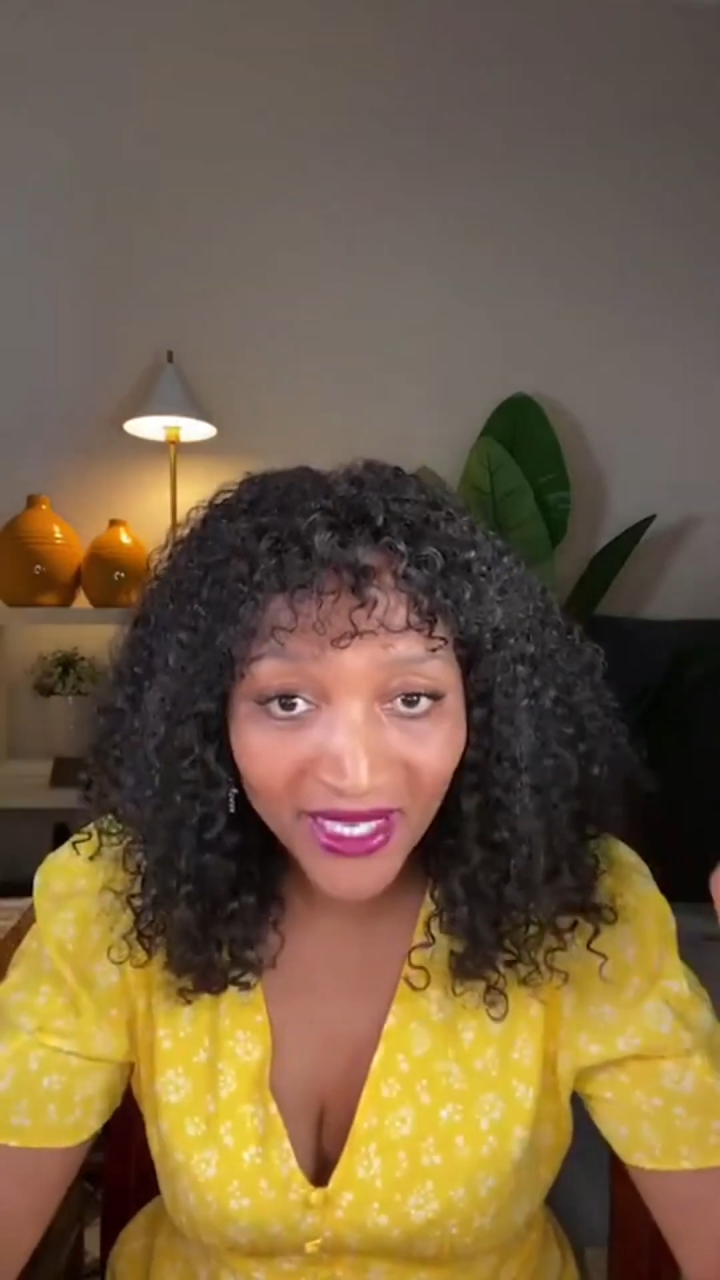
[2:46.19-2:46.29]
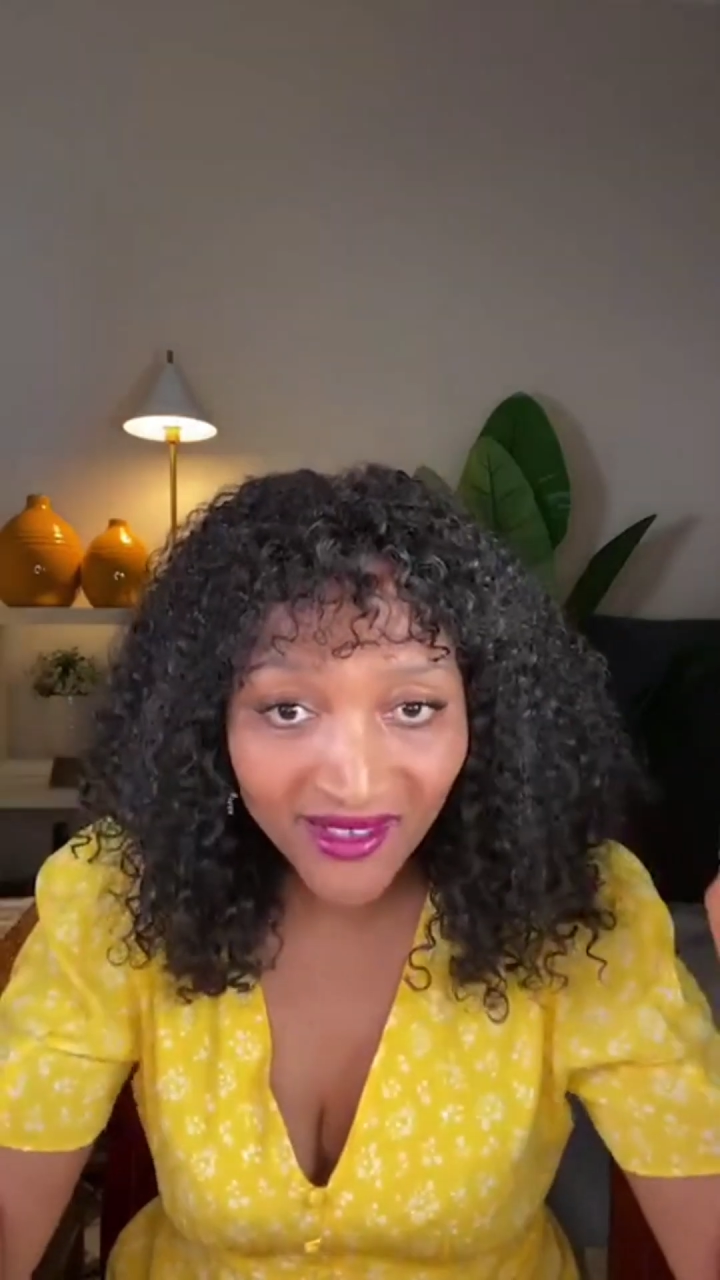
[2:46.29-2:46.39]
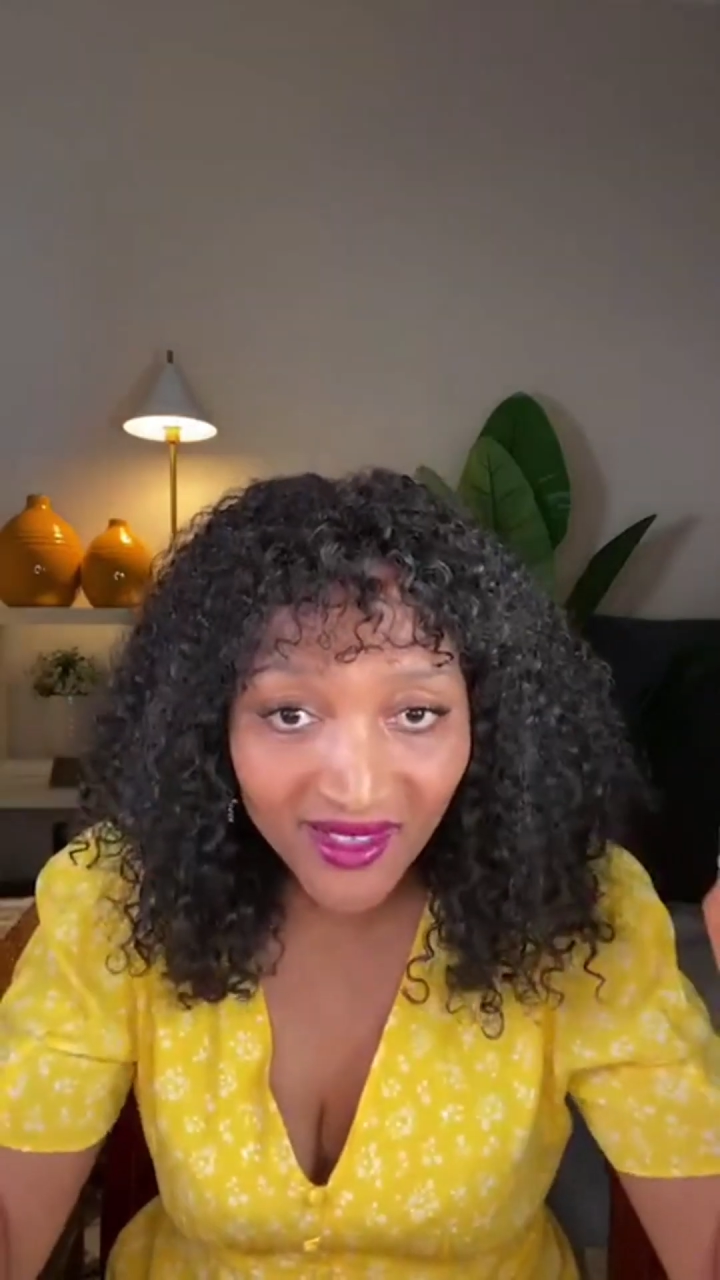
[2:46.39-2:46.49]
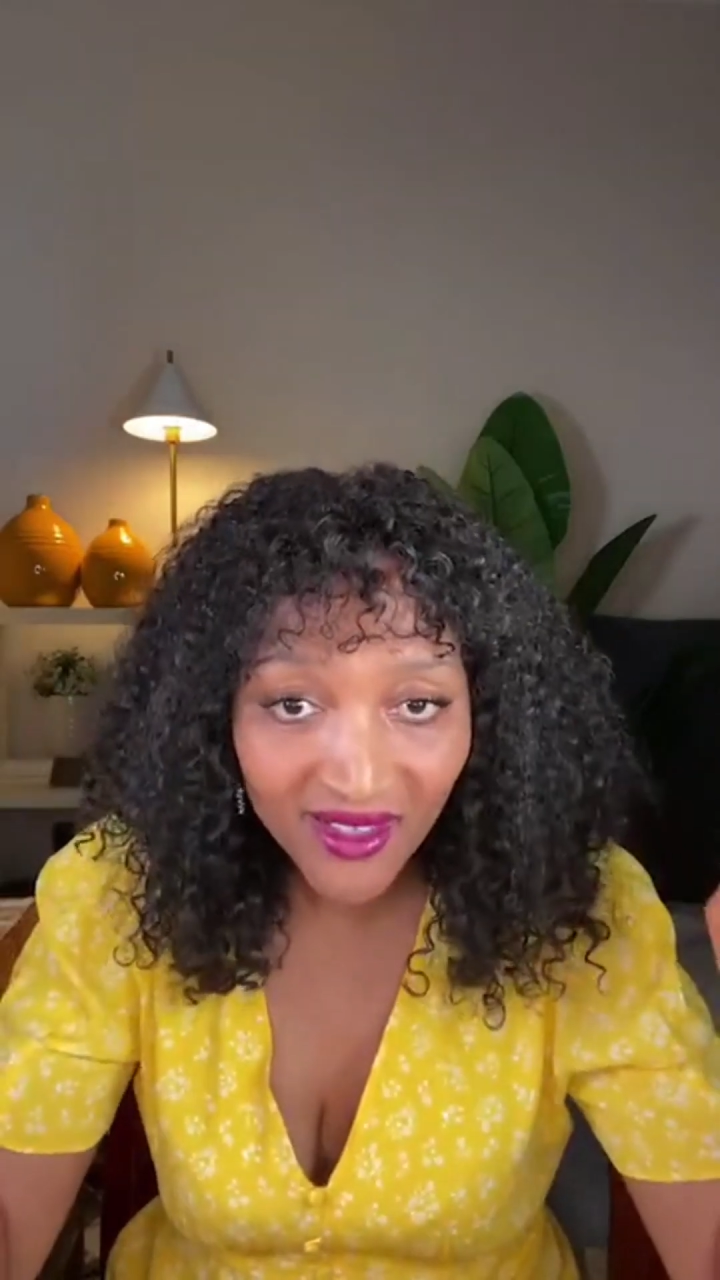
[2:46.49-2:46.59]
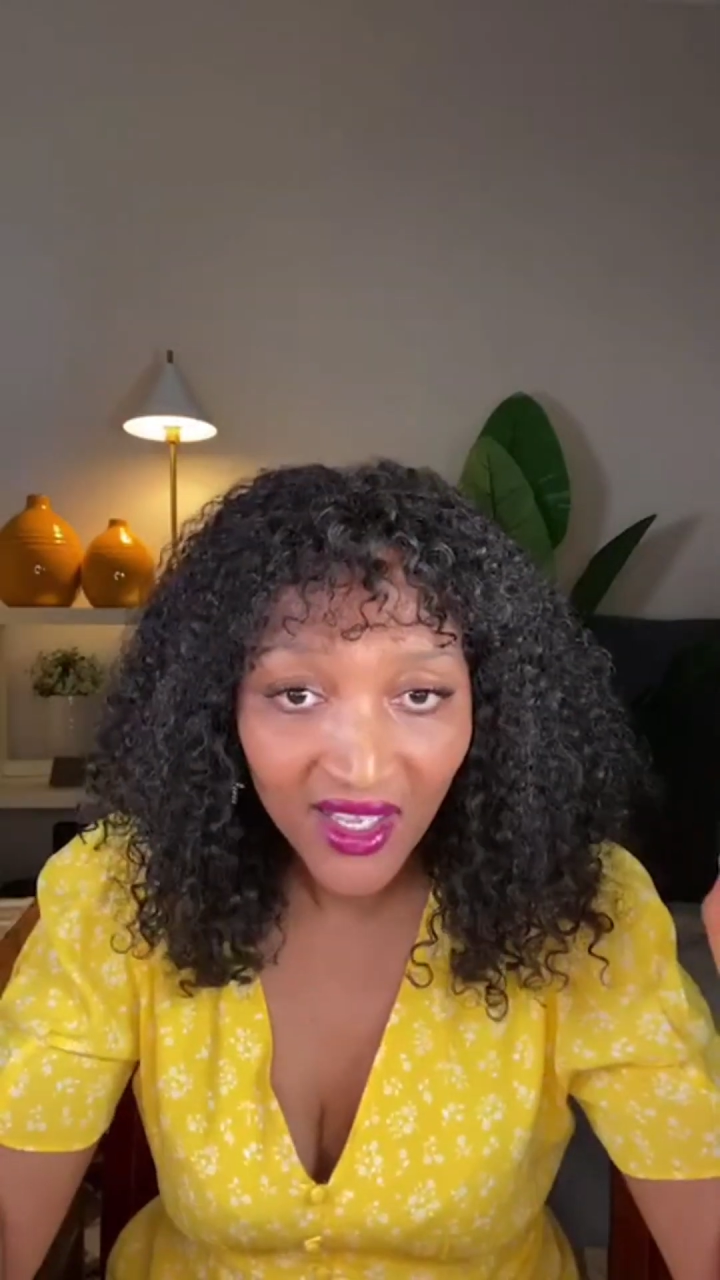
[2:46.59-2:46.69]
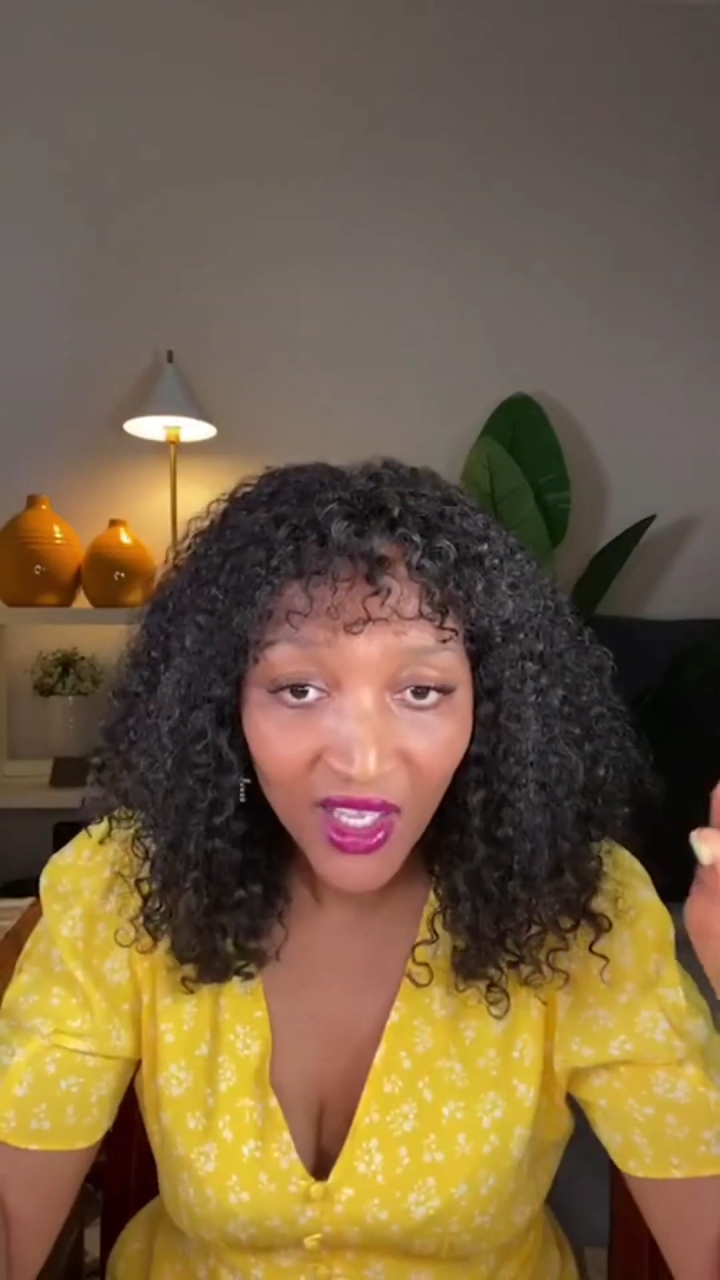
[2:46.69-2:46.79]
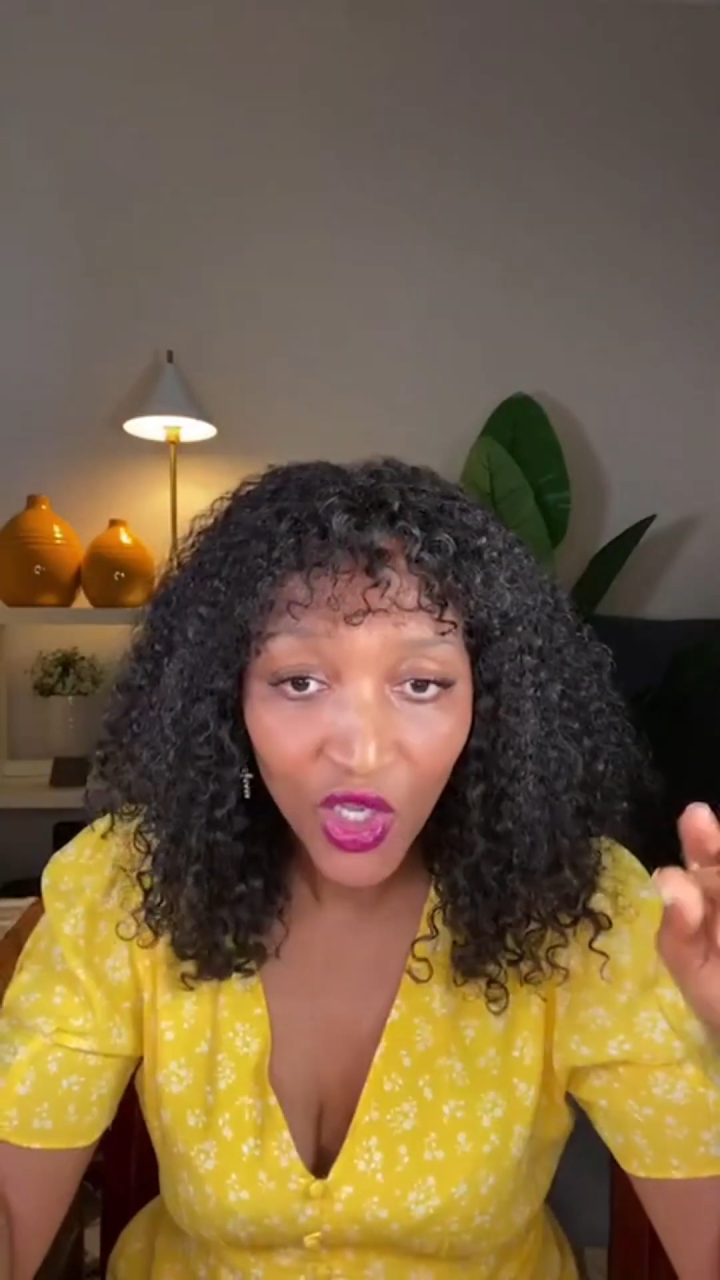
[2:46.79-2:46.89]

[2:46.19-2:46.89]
list